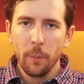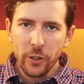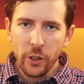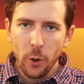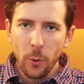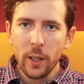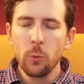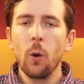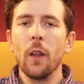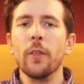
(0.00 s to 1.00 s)
Number two is
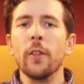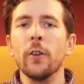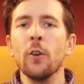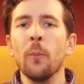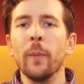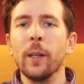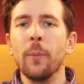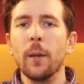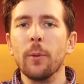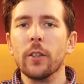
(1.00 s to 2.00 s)
one that not many
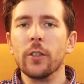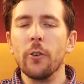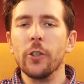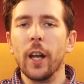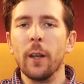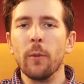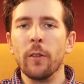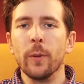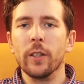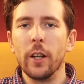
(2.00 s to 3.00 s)
people associate
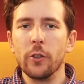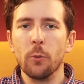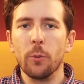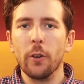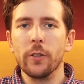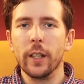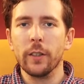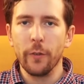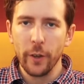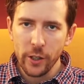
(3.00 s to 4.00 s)
with potential protein
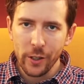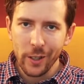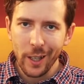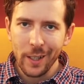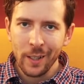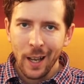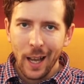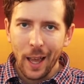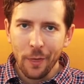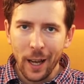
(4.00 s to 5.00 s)
deficiencies,
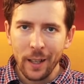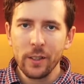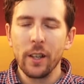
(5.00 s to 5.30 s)
and that